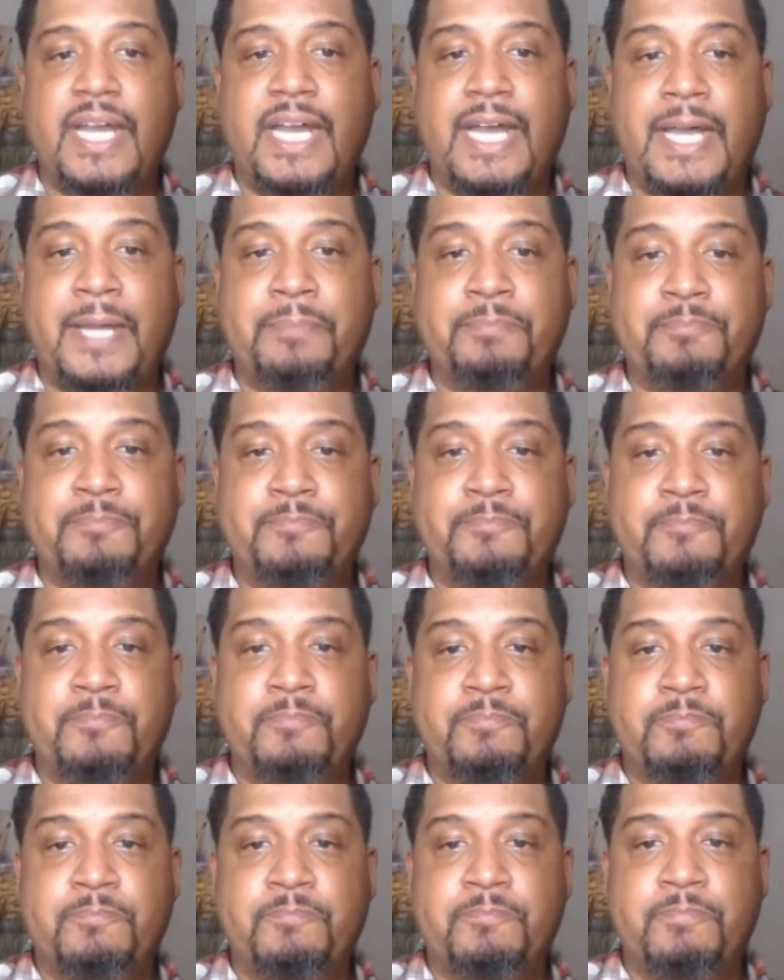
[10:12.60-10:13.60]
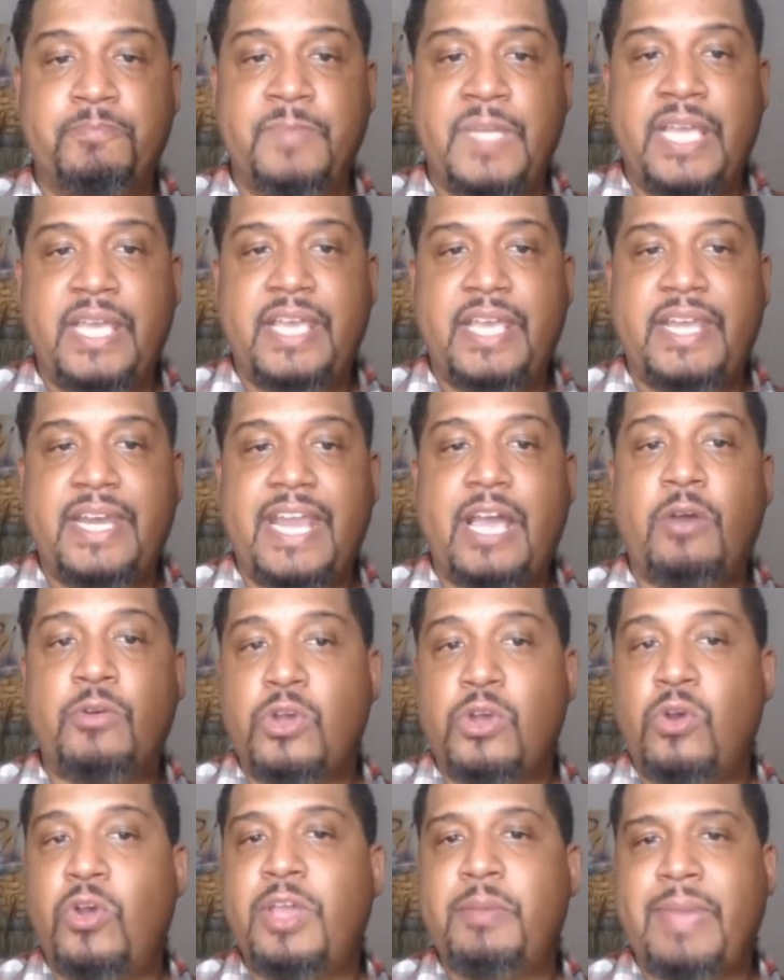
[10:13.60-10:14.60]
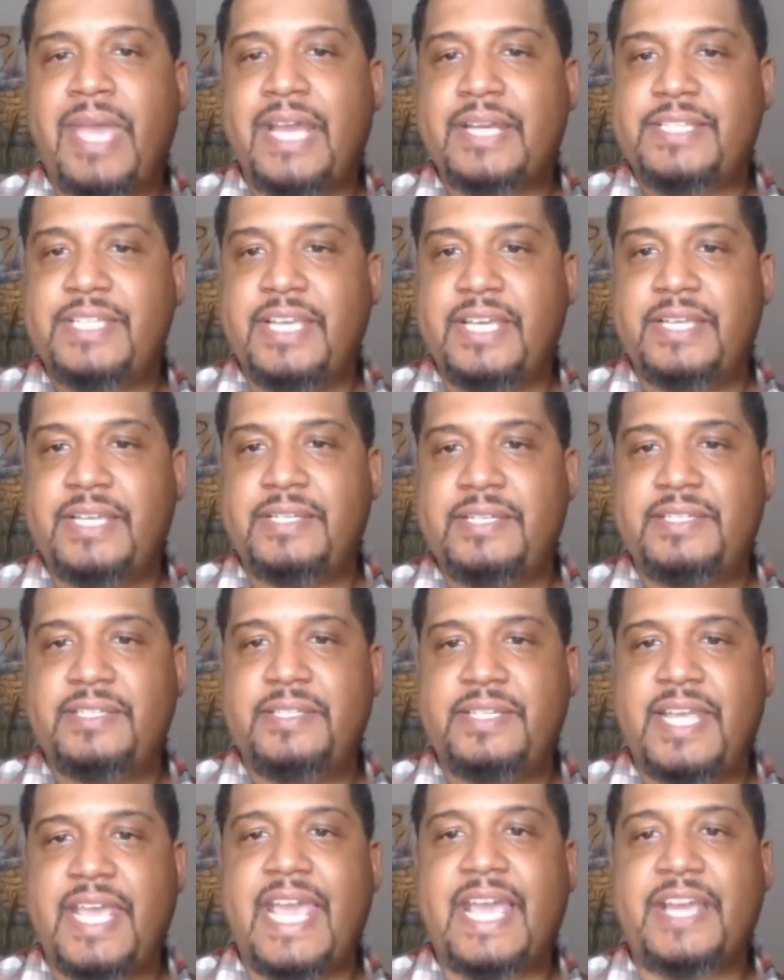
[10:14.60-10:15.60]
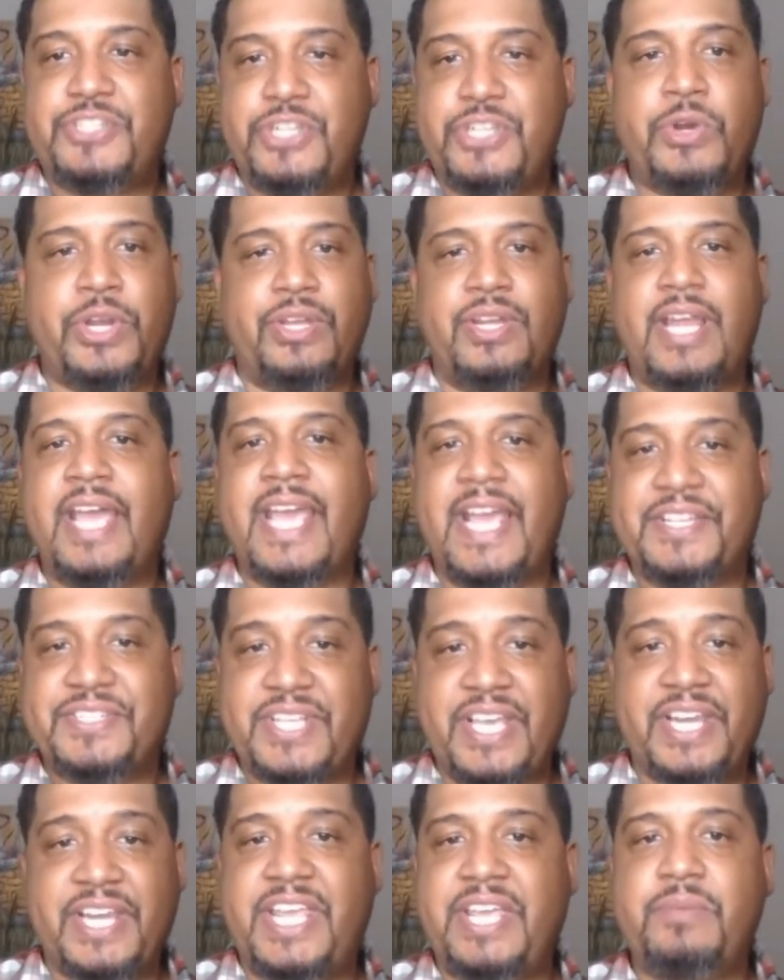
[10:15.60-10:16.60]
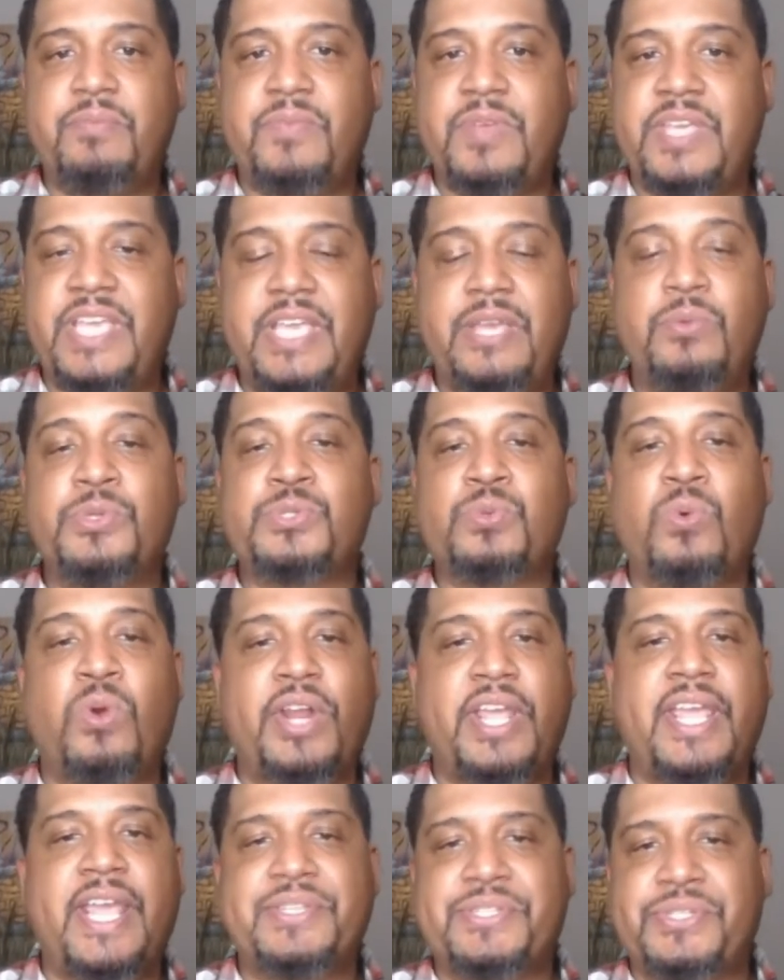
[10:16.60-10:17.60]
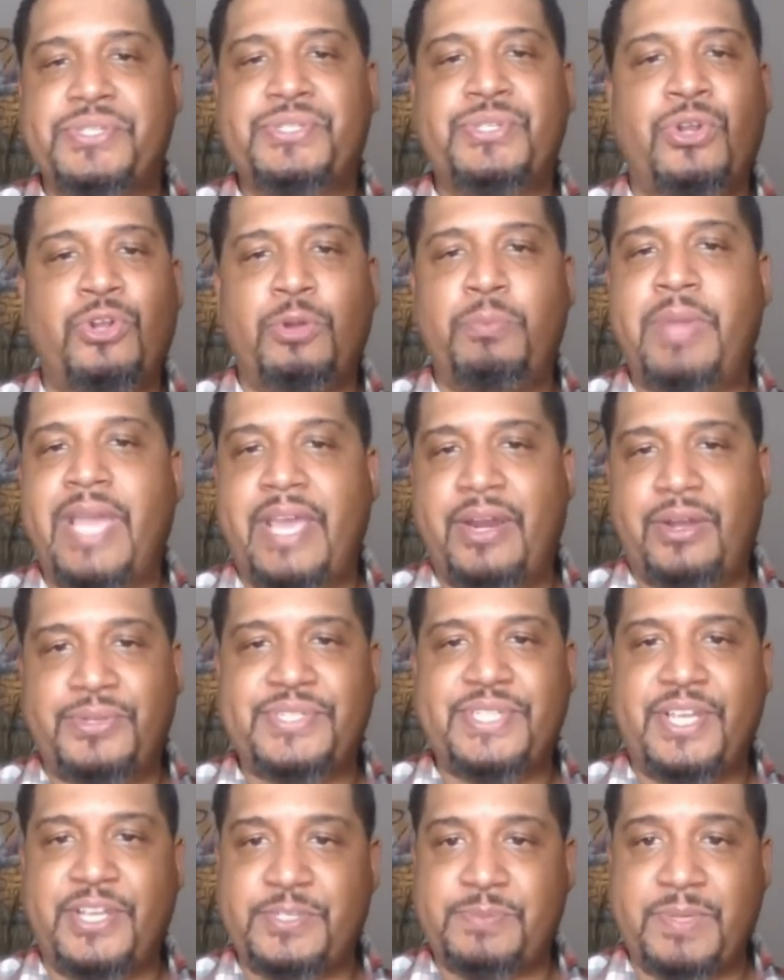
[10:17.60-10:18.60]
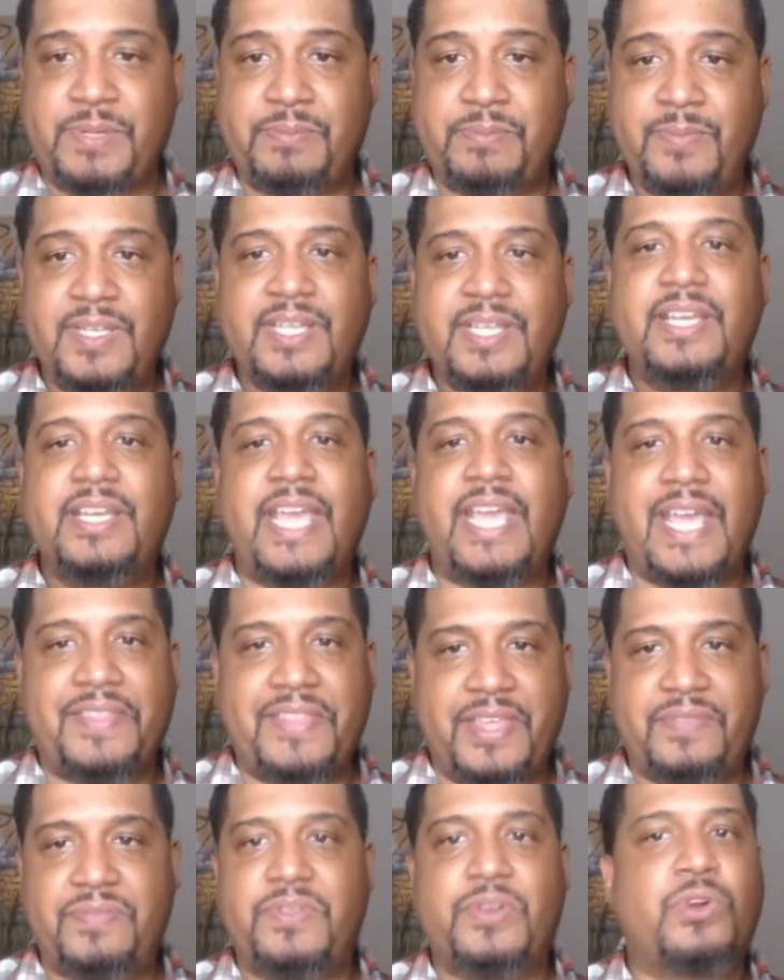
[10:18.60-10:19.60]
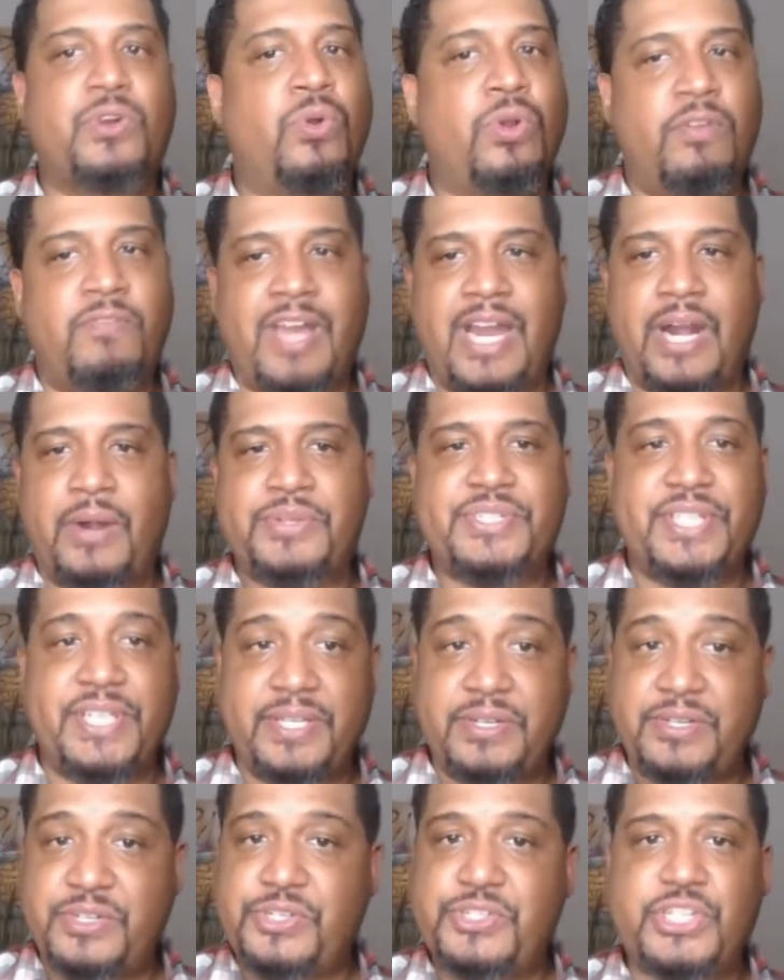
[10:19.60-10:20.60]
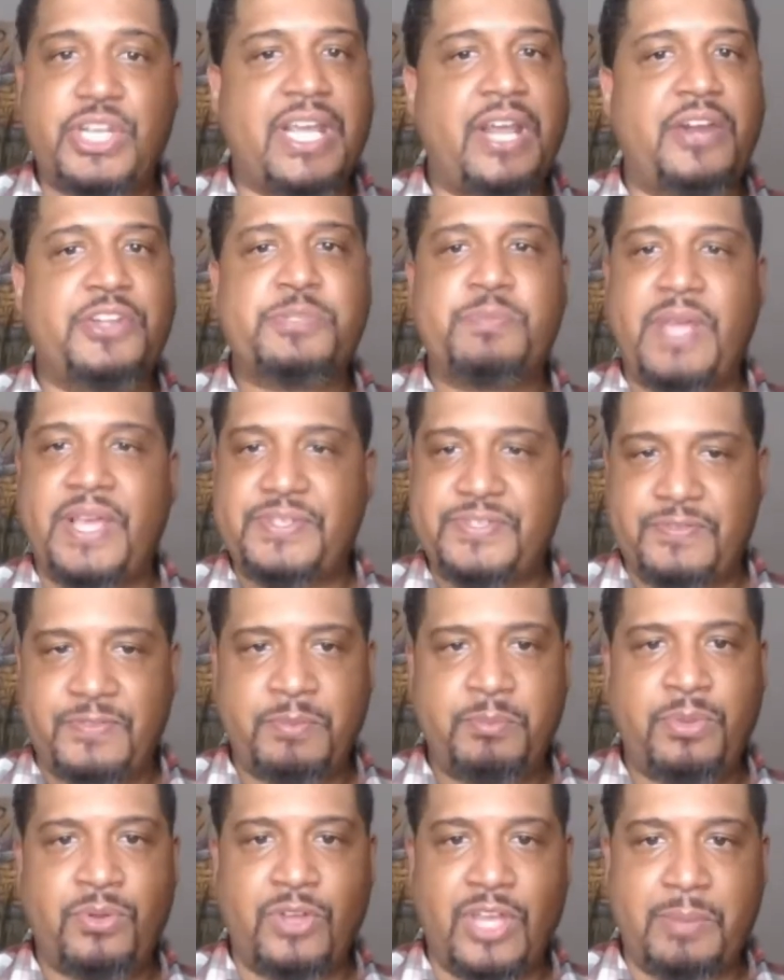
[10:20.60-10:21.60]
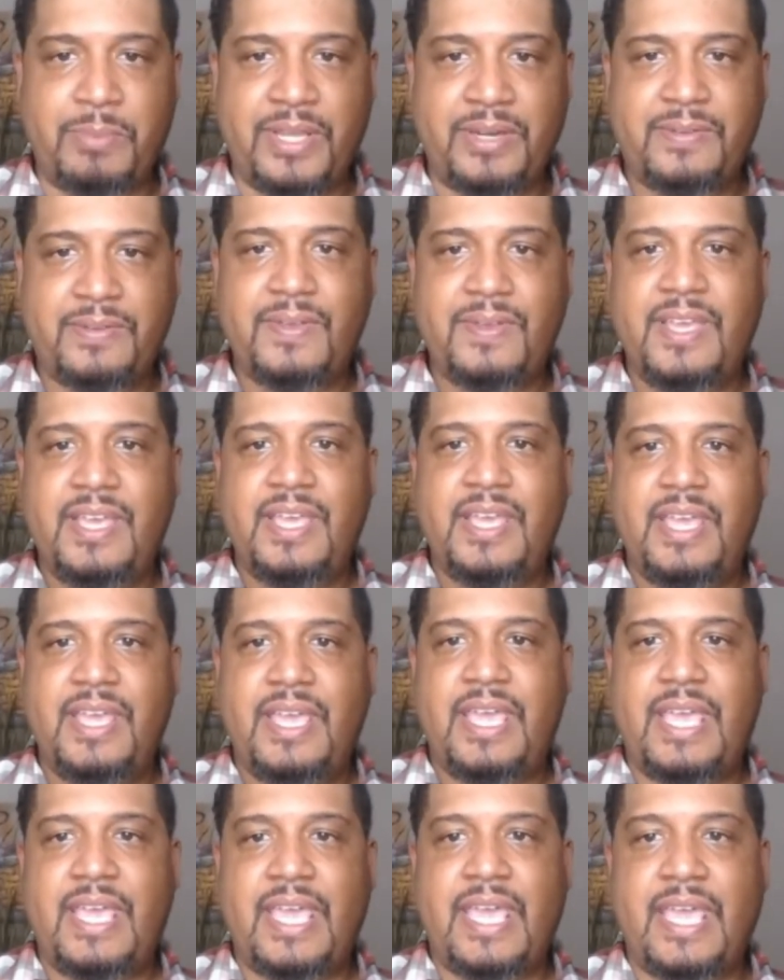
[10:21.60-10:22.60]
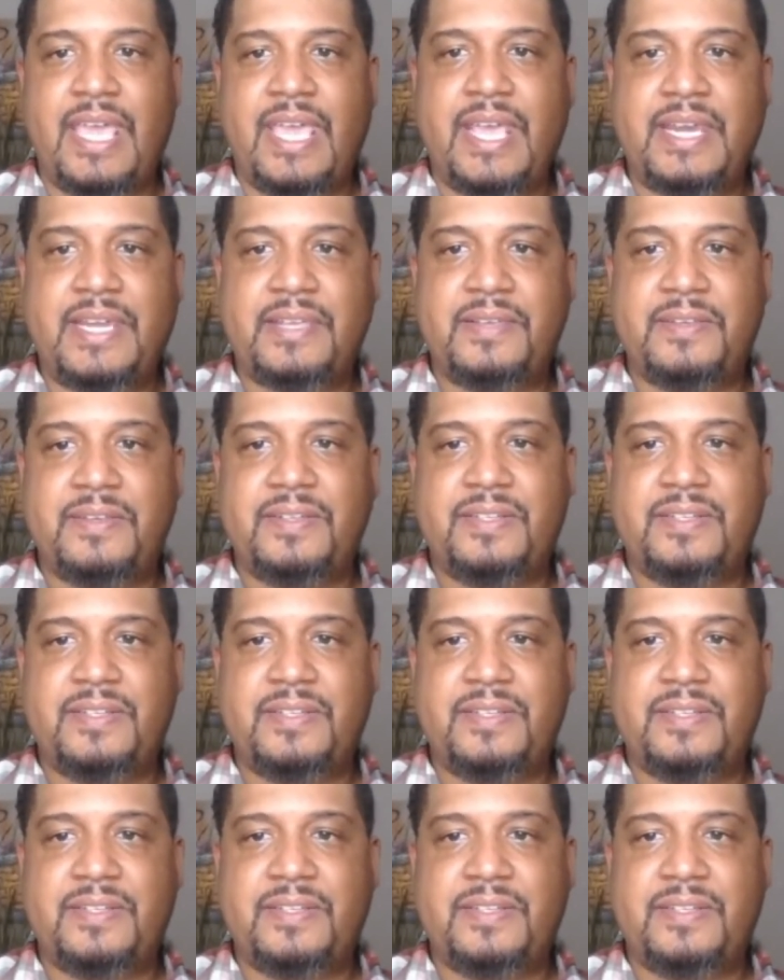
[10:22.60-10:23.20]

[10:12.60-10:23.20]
Um, now, going back to to Antonio, like I said, he he was working as a solar panel salesman, and then the coronavirus hit, shut down his place of employment, and